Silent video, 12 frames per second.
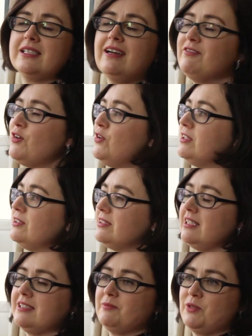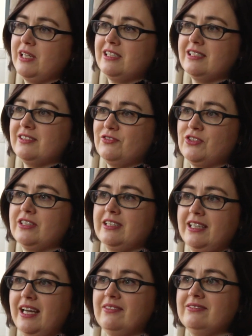Yeah, I've all those aspirations for
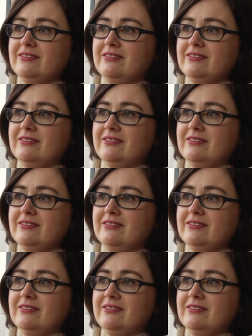her. Yeah.